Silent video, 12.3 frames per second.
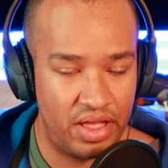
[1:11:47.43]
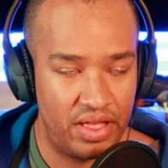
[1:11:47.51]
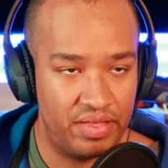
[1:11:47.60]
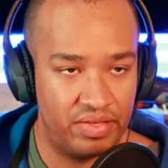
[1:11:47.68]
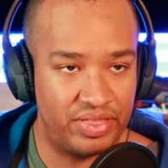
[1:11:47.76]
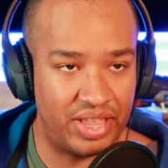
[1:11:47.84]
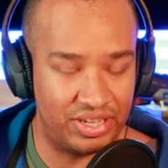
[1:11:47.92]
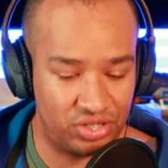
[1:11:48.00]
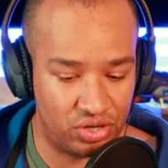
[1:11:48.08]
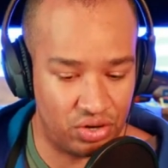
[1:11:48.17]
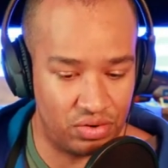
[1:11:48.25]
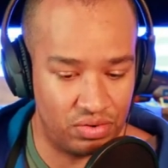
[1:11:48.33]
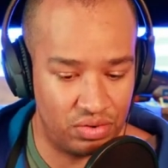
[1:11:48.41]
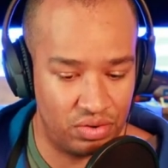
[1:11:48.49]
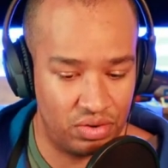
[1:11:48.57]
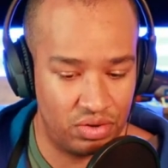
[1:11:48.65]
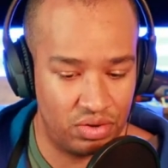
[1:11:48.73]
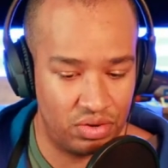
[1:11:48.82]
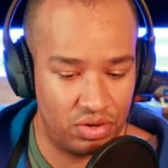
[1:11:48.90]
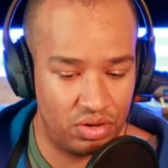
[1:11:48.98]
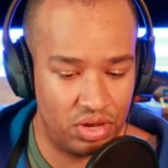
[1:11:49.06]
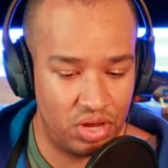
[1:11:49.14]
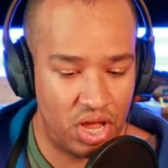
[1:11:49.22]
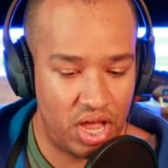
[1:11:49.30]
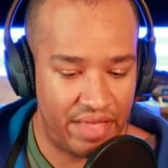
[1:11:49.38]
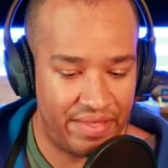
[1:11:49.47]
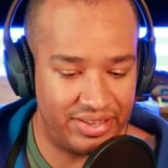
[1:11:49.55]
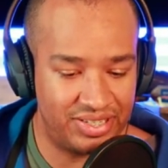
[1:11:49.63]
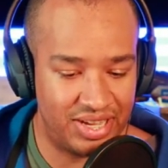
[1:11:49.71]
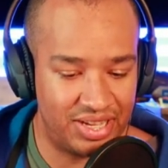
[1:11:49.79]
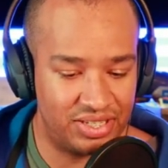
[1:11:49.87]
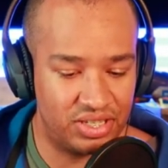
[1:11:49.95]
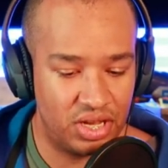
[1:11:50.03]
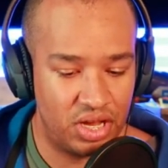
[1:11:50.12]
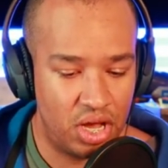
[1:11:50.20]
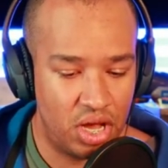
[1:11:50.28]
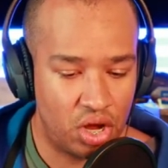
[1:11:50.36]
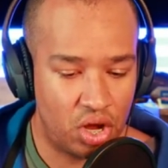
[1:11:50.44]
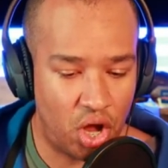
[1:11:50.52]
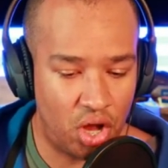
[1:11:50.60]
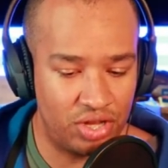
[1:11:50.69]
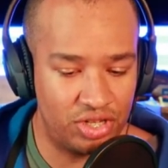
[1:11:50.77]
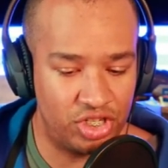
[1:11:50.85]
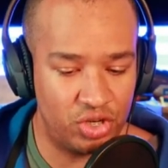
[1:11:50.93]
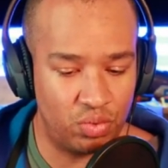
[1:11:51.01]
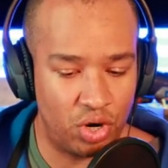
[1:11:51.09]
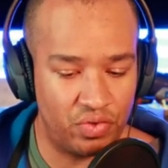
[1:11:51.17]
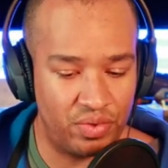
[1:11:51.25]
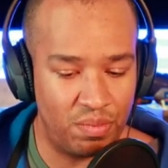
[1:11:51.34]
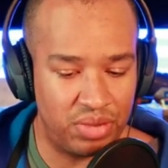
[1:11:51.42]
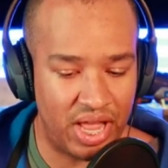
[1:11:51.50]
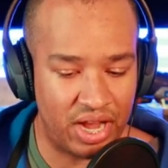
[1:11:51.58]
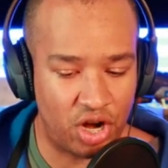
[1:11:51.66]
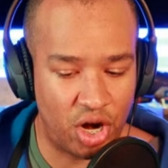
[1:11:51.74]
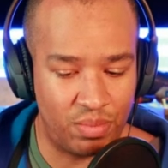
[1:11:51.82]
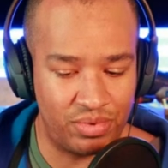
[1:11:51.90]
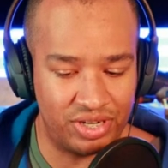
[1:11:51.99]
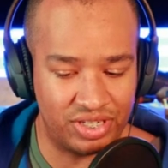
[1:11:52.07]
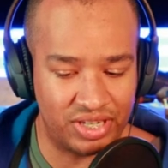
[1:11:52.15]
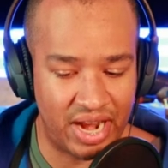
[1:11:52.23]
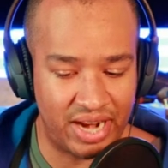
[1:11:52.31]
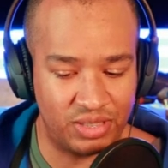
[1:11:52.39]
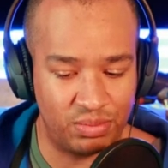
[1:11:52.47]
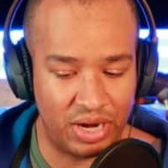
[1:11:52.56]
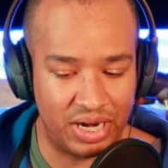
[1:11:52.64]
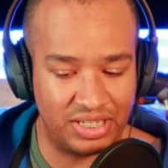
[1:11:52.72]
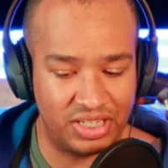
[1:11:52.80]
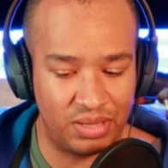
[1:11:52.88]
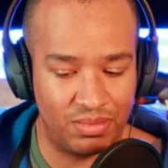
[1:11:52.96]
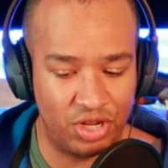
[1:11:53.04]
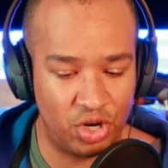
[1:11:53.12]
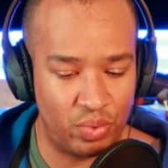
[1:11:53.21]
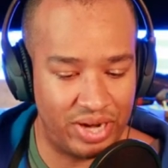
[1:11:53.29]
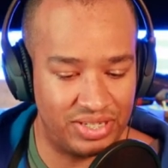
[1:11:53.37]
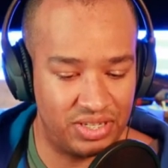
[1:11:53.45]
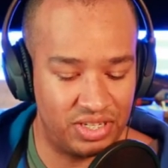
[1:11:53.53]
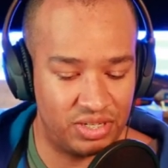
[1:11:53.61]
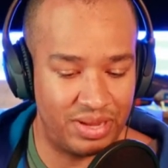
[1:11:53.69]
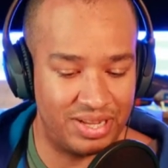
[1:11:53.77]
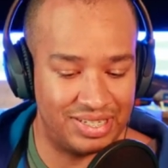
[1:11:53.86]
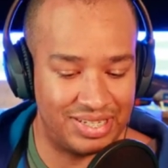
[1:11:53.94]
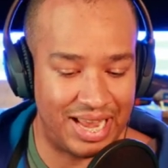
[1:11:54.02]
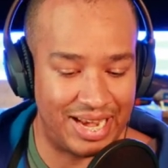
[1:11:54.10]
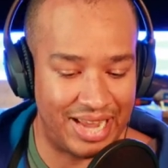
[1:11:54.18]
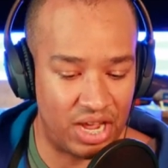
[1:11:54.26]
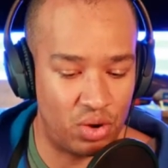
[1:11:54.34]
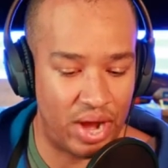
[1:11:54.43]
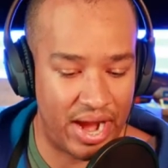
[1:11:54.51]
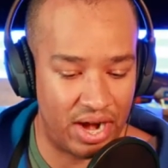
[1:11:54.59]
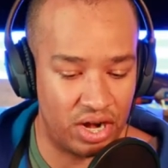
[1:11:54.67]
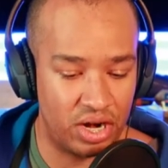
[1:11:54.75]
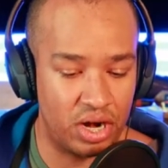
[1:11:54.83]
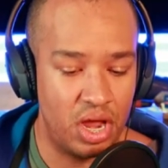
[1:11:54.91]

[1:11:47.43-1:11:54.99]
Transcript: That's true this says Collins, who wrote the Black Carpenter's Guide, experienced similar racism in San Diego area.